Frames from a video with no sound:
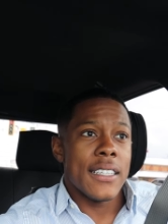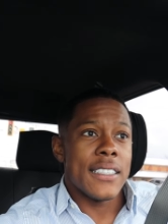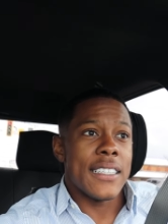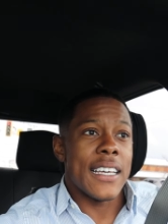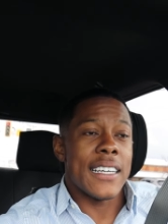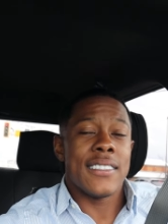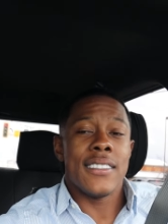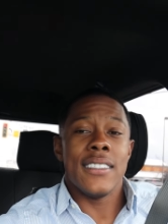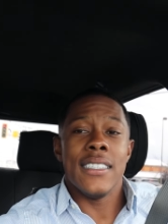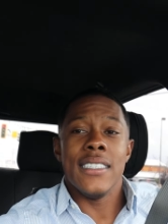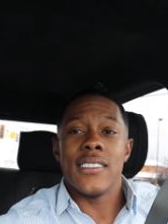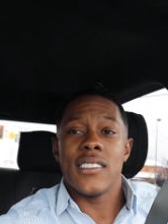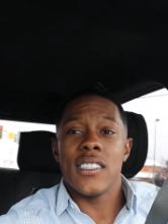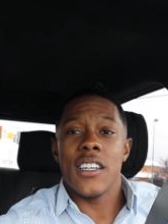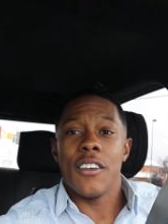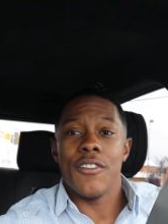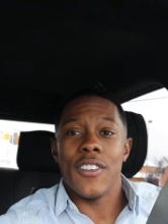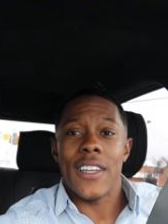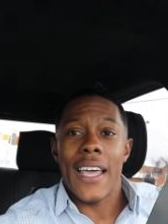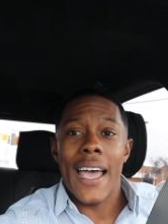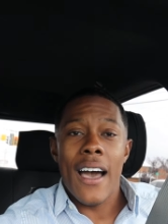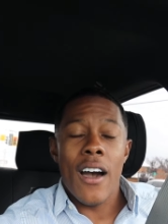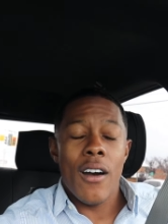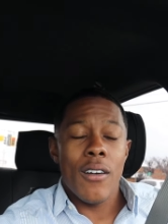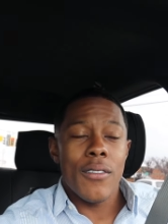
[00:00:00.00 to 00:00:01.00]
that season of
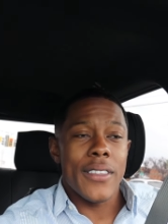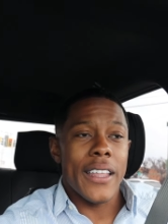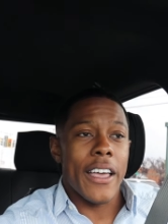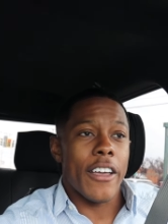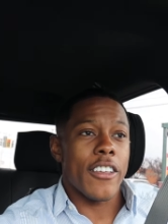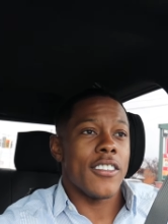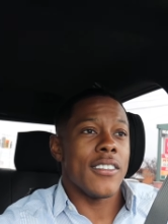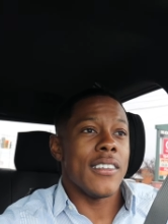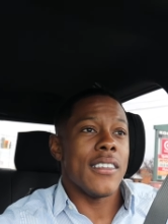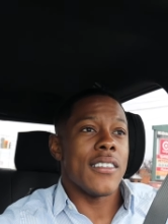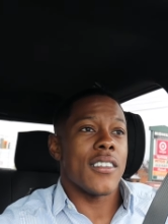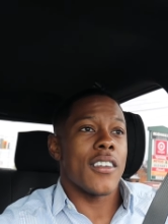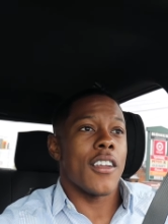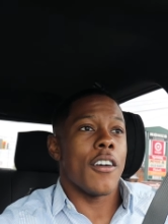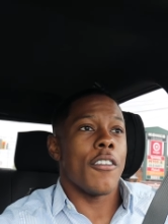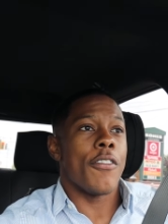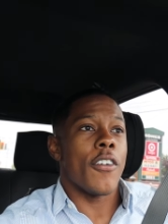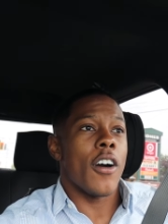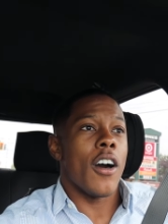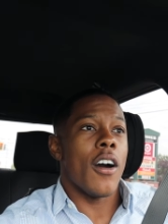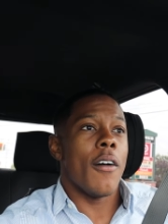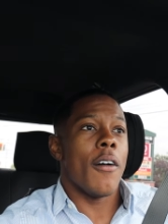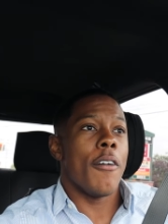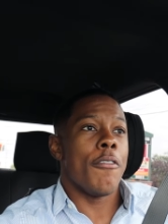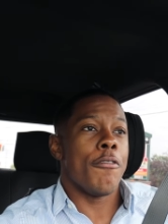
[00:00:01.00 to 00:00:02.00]
doubt, that season of
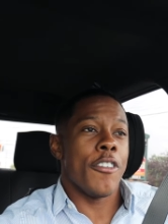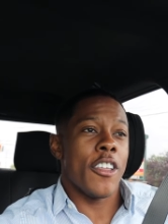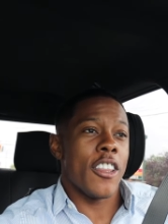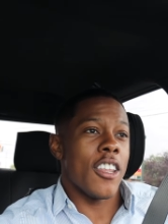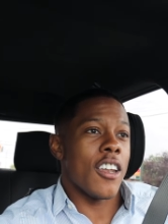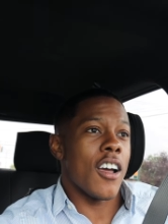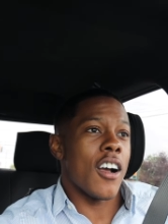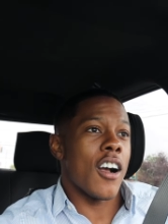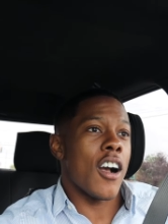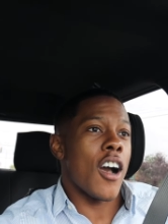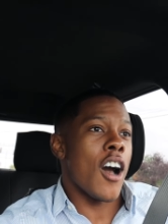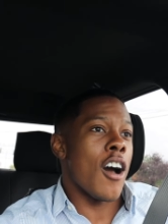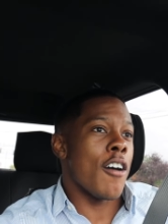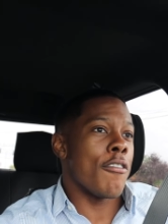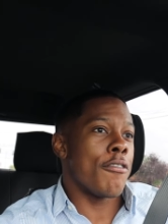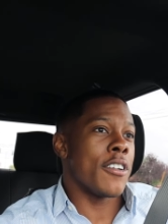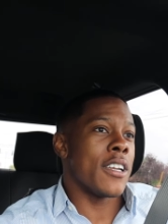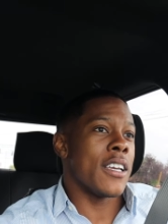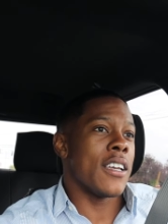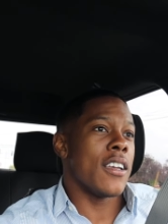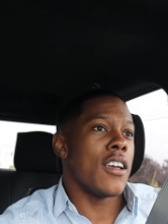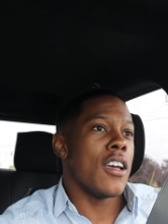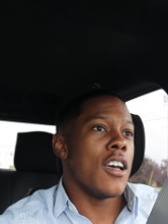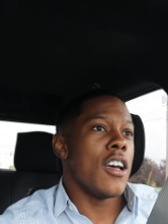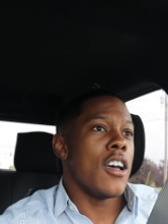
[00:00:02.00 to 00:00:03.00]
feeling
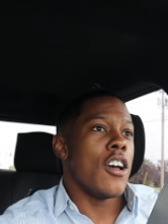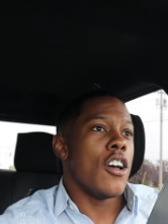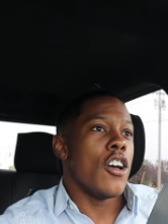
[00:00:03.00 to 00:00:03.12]
unconfident.